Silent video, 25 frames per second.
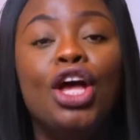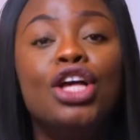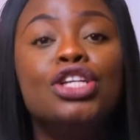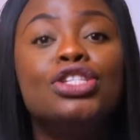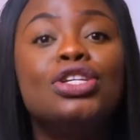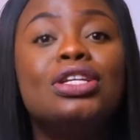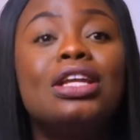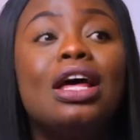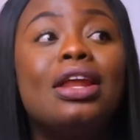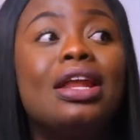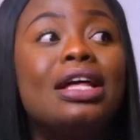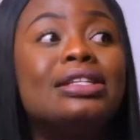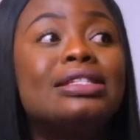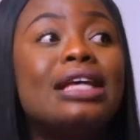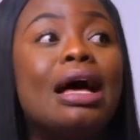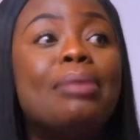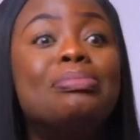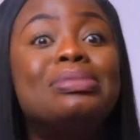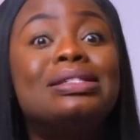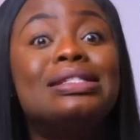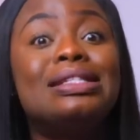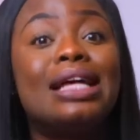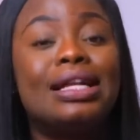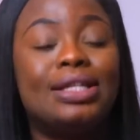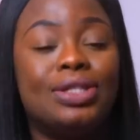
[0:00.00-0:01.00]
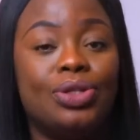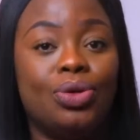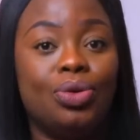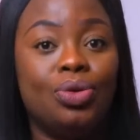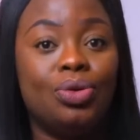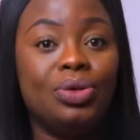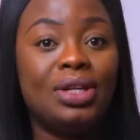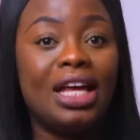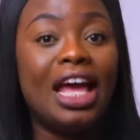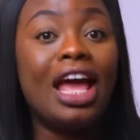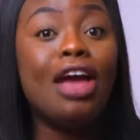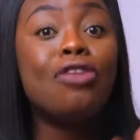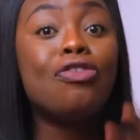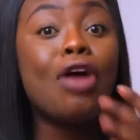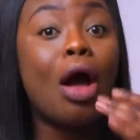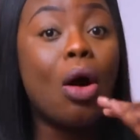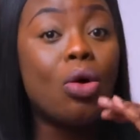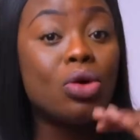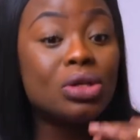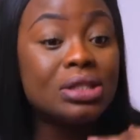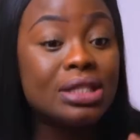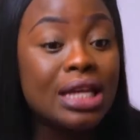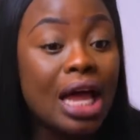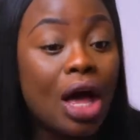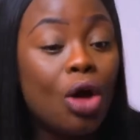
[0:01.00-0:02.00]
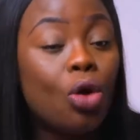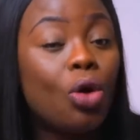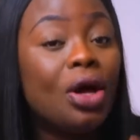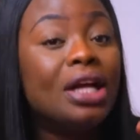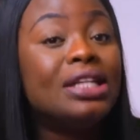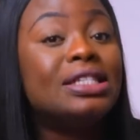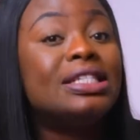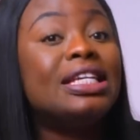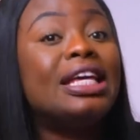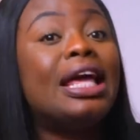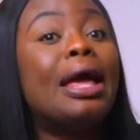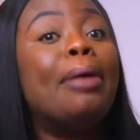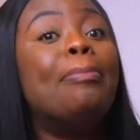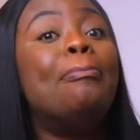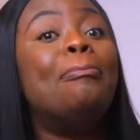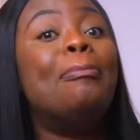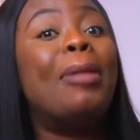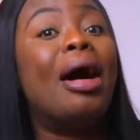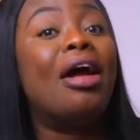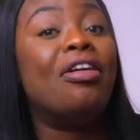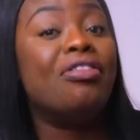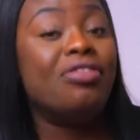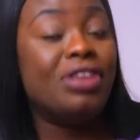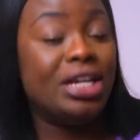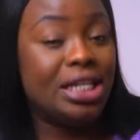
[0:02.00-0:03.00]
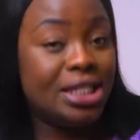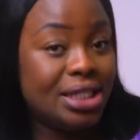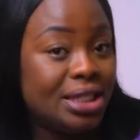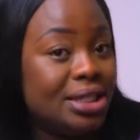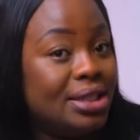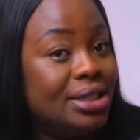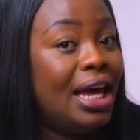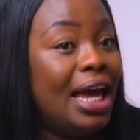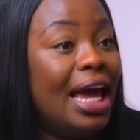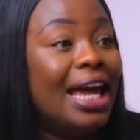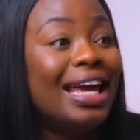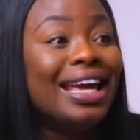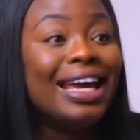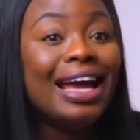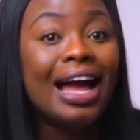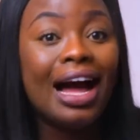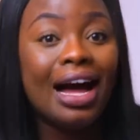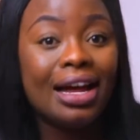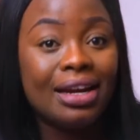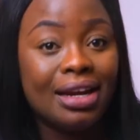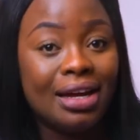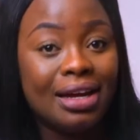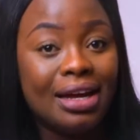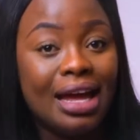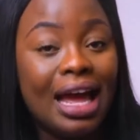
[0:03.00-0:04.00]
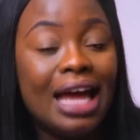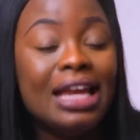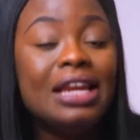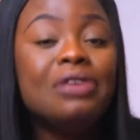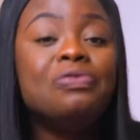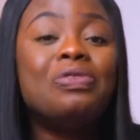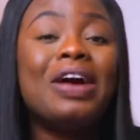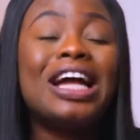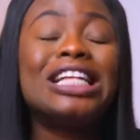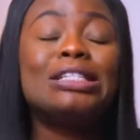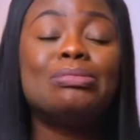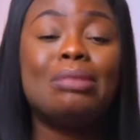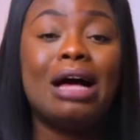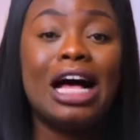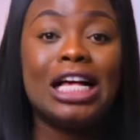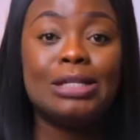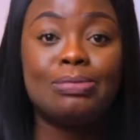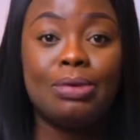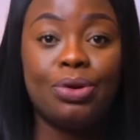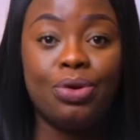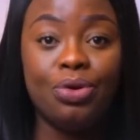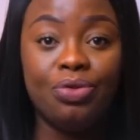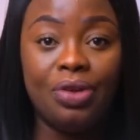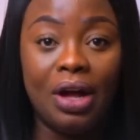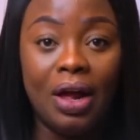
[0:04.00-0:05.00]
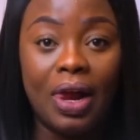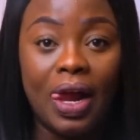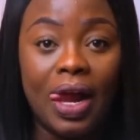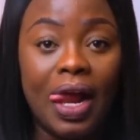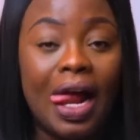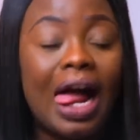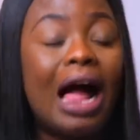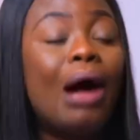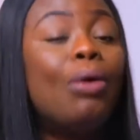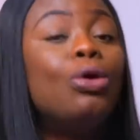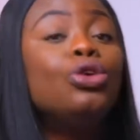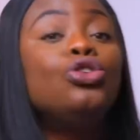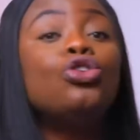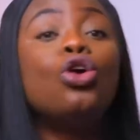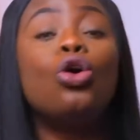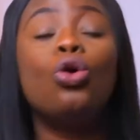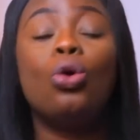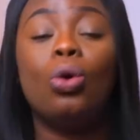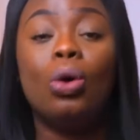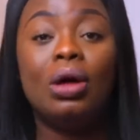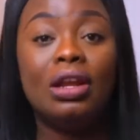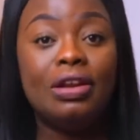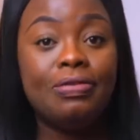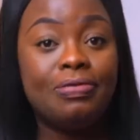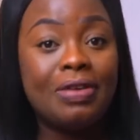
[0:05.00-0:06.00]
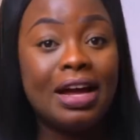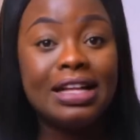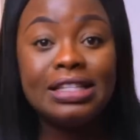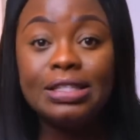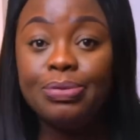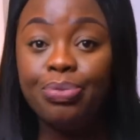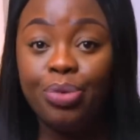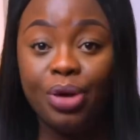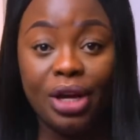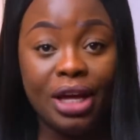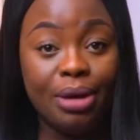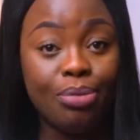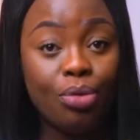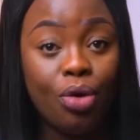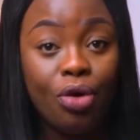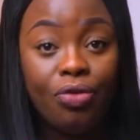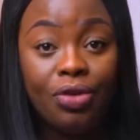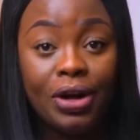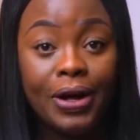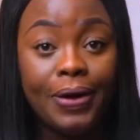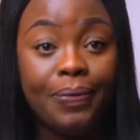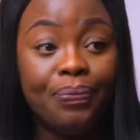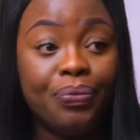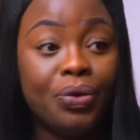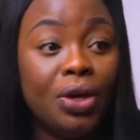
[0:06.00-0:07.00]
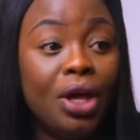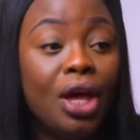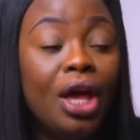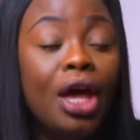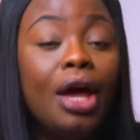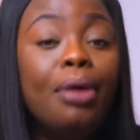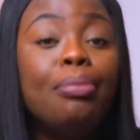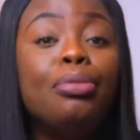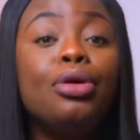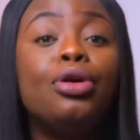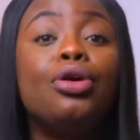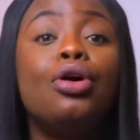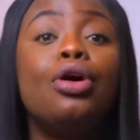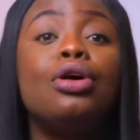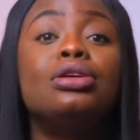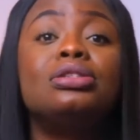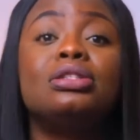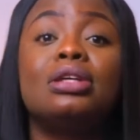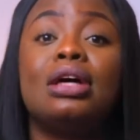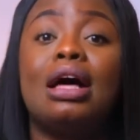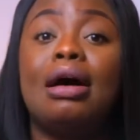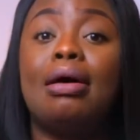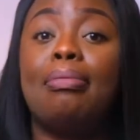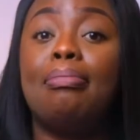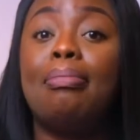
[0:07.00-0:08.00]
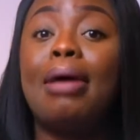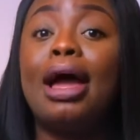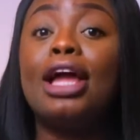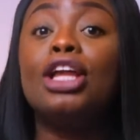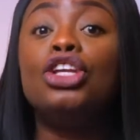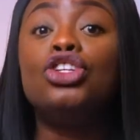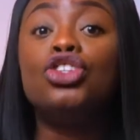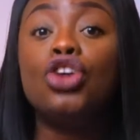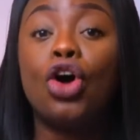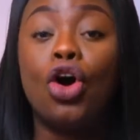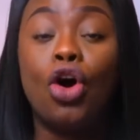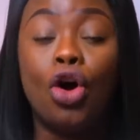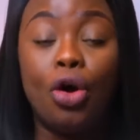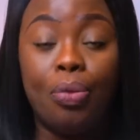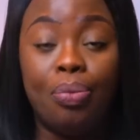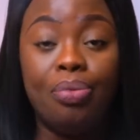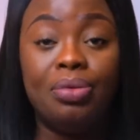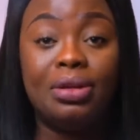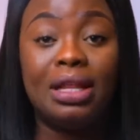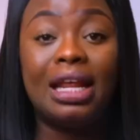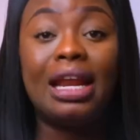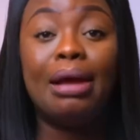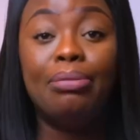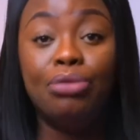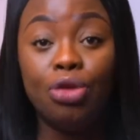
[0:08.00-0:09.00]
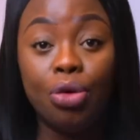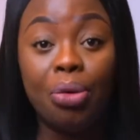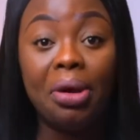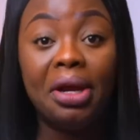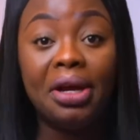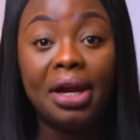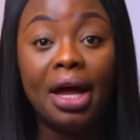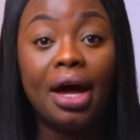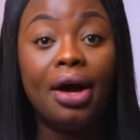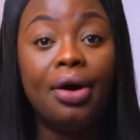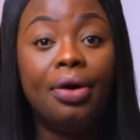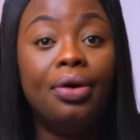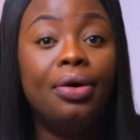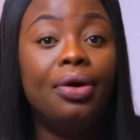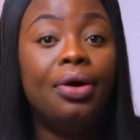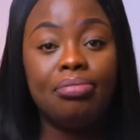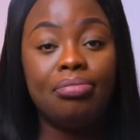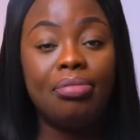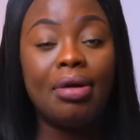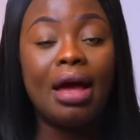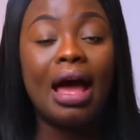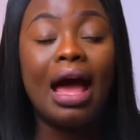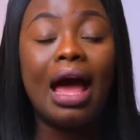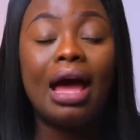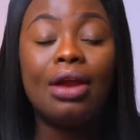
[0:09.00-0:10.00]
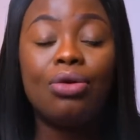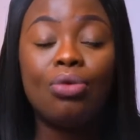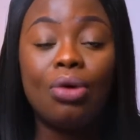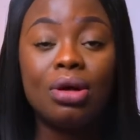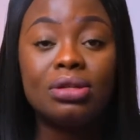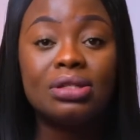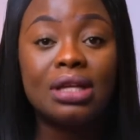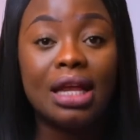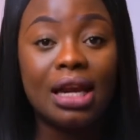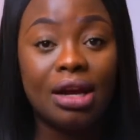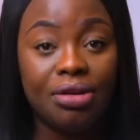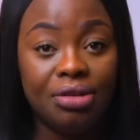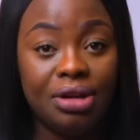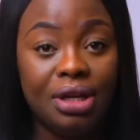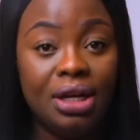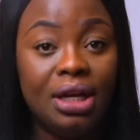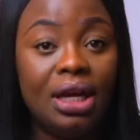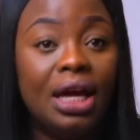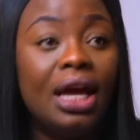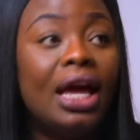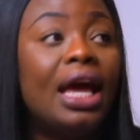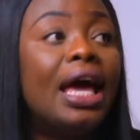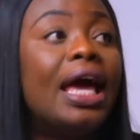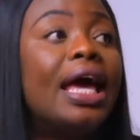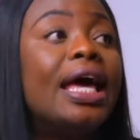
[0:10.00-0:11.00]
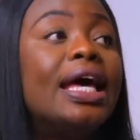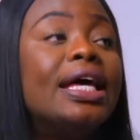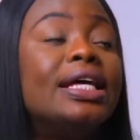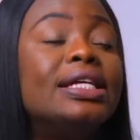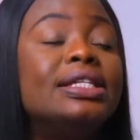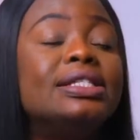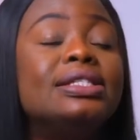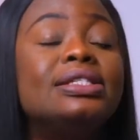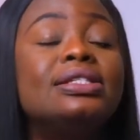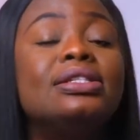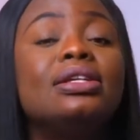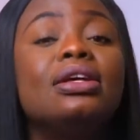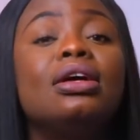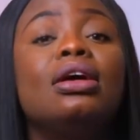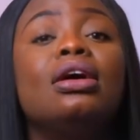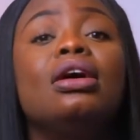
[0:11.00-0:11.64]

So now that I'm settled, if I was now going to get married in Ghana and invite my husband over, I would not qualify to bring him over, because my job that I'm doing now, my annual salary is